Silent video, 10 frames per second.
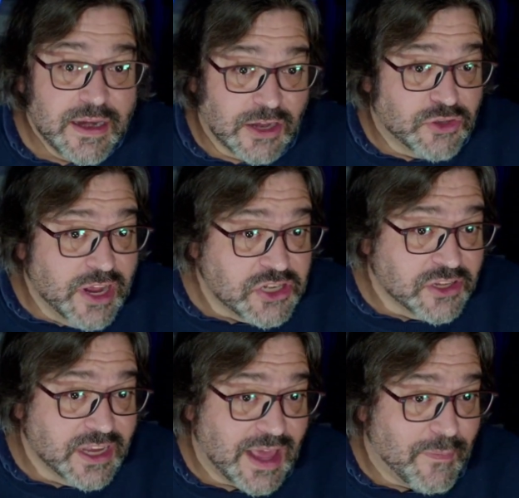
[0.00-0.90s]
Now,
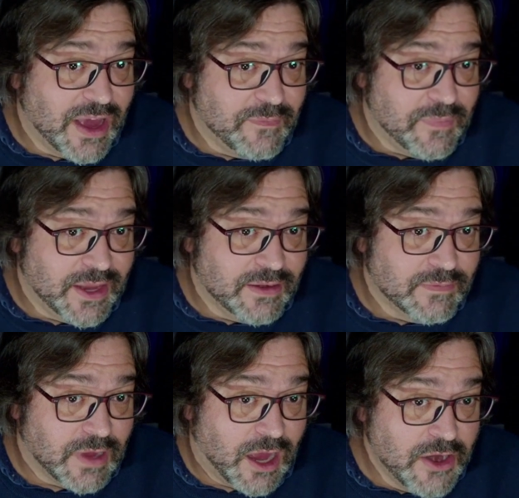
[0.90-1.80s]
traditionally, that might have
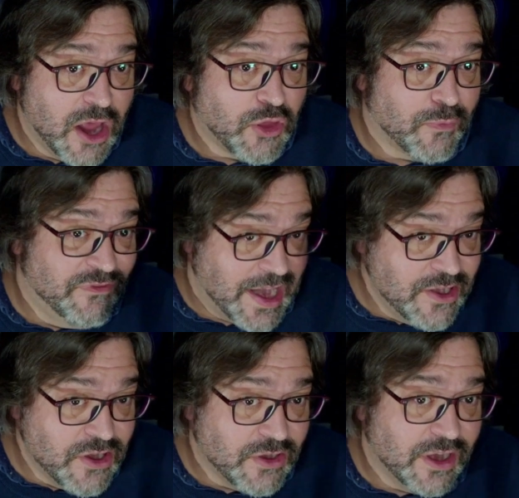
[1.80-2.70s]
been another vendor,